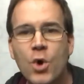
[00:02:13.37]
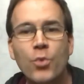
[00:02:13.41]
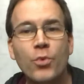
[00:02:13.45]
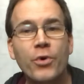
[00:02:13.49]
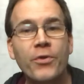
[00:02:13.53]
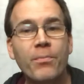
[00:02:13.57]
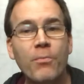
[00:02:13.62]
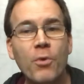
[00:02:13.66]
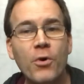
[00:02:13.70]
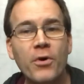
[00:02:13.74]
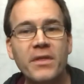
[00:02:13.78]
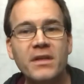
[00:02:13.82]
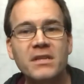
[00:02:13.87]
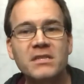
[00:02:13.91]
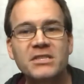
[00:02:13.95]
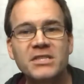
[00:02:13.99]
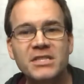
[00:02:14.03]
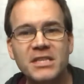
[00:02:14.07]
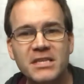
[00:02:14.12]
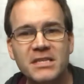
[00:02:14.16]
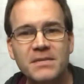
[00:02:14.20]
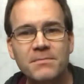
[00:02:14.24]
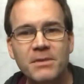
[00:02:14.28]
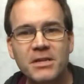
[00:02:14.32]
With more than
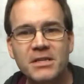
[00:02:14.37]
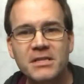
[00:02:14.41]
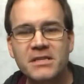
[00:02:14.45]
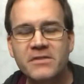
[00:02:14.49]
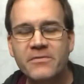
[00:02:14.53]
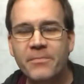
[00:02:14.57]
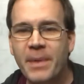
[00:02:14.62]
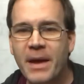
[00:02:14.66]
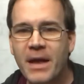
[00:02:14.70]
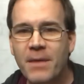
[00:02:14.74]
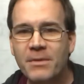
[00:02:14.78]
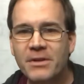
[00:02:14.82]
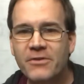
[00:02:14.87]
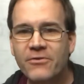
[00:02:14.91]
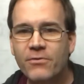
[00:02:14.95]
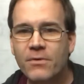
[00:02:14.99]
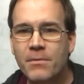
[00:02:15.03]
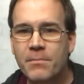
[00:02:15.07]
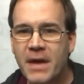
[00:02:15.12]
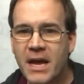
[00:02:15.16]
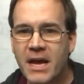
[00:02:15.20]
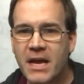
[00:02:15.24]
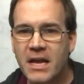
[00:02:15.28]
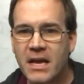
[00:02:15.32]
6 months of payments
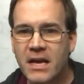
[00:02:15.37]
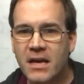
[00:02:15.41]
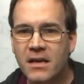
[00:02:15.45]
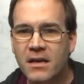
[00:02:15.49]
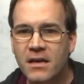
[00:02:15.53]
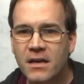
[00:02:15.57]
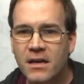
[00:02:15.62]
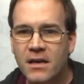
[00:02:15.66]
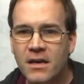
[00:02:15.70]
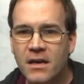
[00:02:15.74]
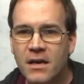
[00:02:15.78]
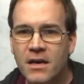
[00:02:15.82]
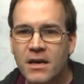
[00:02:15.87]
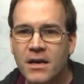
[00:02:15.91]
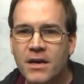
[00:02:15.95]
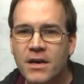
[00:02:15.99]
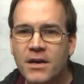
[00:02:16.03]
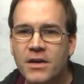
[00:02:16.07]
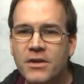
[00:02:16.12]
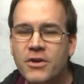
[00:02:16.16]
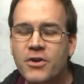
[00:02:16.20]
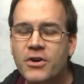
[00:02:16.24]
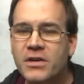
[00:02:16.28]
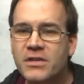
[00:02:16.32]
remaining,
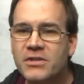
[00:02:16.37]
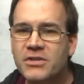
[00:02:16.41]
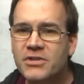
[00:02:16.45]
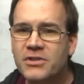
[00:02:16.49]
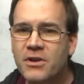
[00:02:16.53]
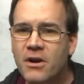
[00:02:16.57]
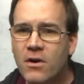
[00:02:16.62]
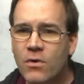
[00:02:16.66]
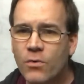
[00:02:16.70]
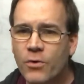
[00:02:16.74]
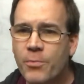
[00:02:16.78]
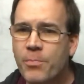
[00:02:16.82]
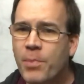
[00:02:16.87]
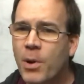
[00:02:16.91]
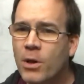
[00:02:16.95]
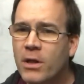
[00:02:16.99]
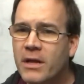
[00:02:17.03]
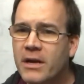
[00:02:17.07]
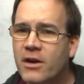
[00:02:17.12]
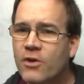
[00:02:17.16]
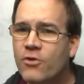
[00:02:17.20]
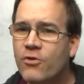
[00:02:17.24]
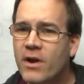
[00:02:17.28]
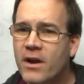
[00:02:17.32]
you can start with
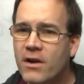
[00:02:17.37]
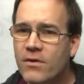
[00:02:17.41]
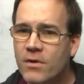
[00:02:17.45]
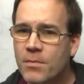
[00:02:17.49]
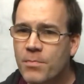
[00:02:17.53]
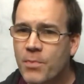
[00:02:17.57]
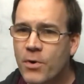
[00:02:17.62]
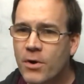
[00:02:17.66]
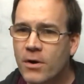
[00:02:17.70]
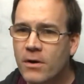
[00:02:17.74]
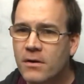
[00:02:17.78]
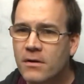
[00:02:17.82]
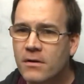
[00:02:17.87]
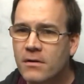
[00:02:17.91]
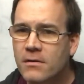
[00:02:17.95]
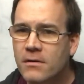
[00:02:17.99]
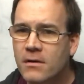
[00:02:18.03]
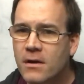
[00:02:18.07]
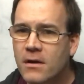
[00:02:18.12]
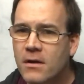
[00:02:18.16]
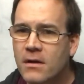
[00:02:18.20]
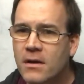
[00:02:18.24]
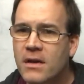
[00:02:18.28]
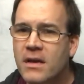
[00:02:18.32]
pulling a credit report.
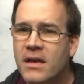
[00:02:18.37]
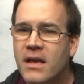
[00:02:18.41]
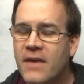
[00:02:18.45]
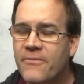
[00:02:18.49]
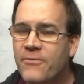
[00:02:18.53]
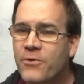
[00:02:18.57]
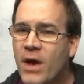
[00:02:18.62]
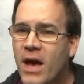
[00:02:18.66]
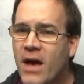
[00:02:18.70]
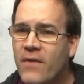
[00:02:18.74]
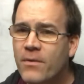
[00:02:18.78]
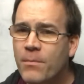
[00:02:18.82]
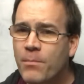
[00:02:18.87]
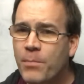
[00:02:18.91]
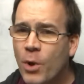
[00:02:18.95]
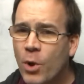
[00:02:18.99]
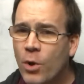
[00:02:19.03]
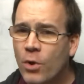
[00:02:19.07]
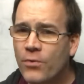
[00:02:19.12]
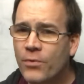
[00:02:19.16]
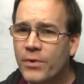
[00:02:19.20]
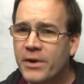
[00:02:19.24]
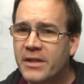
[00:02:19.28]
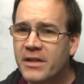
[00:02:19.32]
If you haven't
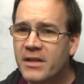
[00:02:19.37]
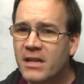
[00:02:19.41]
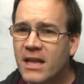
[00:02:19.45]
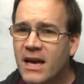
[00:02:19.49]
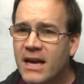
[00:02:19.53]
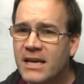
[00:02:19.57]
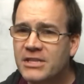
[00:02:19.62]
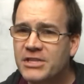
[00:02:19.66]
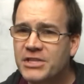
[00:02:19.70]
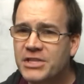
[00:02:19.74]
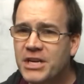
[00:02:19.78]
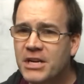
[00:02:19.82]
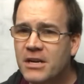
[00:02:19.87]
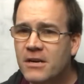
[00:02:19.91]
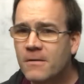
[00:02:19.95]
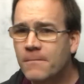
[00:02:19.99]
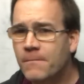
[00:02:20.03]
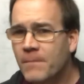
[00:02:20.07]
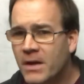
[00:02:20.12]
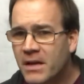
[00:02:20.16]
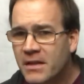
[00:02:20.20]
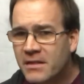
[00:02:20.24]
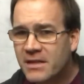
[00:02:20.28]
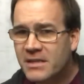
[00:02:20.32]
pulled one in the last year,
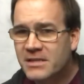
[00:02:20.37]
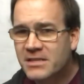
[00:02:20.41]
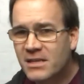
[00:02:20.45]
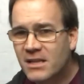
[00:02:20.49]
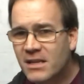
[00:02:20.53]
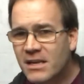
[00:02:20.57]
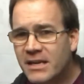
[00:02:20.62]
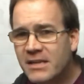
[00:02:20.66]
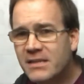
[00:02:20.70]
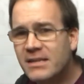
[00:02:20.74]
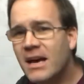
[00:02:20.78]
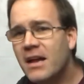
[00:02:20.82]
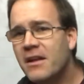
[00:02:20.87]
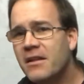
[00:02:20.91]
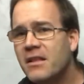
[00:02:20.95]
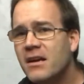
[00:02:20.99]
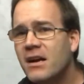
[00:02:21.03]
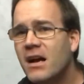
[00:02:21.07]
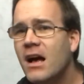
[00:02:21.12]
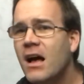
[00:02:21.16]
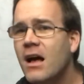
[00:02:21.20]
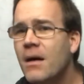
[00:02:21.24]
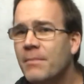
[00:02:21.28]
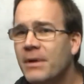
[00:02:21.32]
there's a link down in the
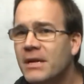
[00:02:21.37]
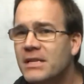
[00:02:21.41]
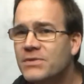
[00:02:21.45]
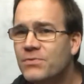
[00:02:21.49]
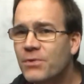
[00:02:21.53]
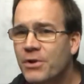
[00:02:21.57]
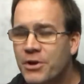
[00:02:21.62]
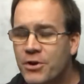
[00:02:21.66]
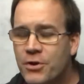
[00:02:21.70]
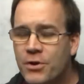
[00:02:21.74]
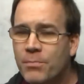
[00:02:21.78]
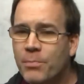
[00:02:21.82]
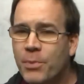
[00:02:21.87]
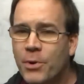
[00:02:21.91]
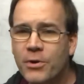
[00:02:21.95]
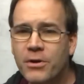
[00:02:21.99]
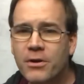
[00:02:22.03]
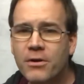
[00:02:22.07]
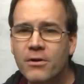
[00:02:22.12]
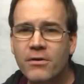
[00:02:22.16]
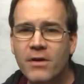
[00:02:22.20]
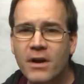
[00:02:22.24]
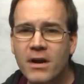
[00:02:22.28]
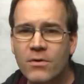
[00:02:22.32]
comments where you can pull
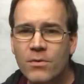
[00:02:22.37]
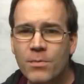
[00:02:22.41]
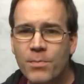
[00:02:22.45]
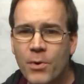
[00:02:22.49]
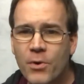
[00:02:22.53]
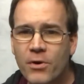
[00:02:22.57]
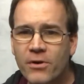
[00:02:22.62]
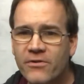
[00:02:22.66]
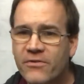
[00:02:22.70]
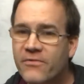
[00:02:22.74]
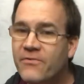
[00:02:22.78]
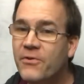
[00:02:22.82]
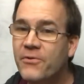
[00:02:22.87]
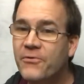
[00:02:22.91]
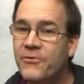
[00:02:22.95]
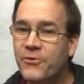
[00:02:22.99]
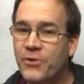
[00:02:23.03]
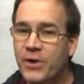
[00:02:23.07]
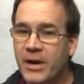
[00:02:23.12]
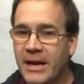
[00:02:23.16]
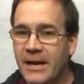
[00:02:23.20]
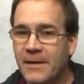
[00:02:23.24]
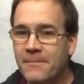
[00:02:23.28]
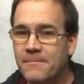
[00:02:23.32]
your credit reports for
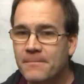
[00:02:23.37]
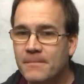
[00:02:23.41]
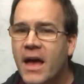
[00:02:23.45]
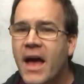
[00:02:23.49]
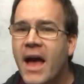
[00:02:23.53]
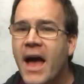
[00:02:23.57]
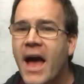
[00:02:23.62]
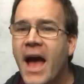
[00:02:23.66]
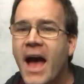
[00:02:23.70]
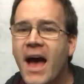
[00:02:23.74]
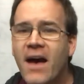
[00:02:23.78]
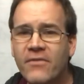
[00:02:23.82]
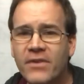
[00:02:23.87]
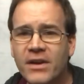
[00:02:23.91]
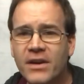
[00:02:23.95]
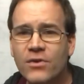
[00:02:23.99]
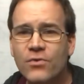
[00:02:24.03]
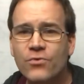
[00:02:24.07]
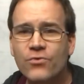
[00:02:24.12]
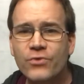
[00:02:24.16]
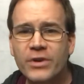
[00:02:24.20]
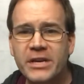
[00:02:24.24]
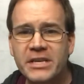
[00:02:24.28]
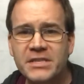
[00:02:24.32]
free. Having
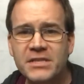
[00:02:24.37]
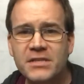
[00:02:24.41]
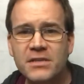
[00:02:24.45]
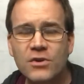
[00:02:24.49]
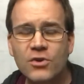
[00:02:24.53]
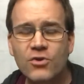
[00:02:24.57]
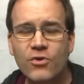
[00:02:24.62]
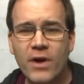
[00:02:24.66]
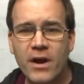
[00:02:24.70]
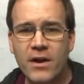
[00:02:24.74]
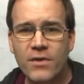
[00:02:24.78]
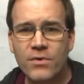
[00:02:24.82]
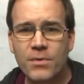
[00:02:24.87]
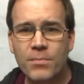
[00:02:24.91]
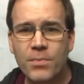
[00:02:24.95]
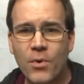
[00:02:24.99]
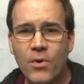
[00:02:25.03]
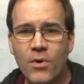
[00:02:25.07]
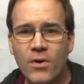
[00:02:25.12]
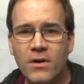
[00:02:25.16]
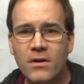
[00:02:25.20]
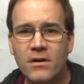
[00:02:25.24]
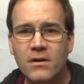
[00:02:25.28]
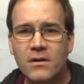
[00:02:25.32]
a recent credit
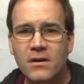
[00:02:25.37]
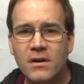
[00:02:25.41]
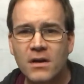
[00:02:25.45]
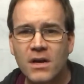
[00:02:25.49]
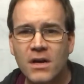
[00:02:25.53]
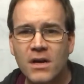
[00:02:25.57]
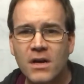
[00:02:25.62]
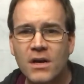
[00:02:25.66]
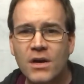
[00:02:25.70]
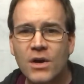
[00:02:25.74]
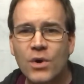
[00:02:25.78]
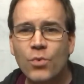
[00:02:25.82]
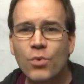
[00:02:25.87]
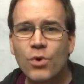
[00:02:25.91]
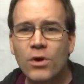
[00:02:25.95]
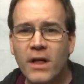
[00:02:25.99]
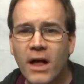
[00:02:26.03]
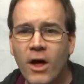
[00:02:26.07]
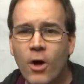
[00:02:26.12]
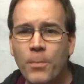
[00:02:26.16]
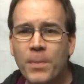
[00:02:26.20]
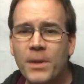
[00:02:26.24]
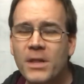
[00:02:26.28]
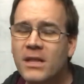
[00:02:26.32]
report will
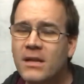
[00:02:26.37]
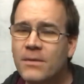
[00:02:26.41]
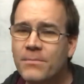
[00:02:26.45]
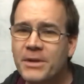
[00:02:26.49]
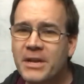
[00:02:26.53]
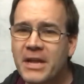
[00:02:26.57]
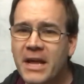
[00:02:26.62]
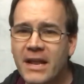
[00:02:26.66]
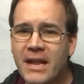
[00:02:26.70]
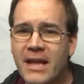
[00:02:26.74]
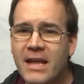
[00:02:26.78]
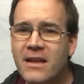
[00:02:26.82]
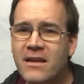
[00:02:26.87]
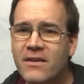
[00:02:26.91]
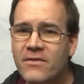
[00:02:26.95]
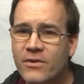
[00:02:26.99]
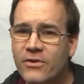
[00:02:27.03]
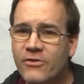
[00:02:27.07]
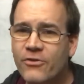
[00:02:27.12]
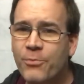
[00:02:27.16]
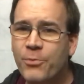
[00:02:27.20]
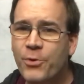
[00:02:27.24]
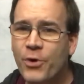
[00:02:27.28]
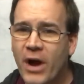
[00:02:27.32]
help eliminate any of
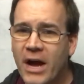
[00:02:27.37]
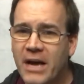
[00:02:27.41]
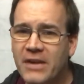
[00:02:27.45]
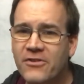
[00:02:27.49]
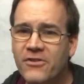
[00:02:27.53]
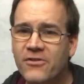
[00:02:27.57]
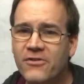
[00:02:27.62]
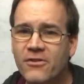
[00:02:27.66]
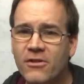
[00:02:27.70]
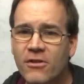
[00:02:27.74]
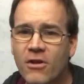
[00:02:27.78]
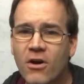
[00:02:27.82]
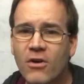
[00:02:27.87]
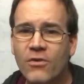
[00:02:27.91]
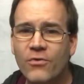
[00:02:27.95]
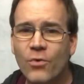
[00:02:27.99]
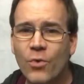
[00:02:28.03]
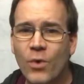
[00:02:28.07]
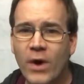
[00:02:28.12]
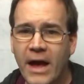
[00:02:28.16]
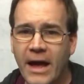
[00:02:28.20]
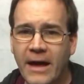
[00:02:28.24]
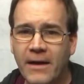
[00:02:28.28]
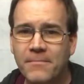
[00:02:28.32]
those surprises along the
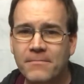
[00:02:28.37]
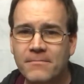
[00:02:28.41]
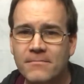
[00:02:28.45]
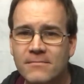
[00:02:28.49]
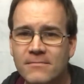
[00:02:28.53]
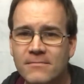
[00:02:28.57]
way.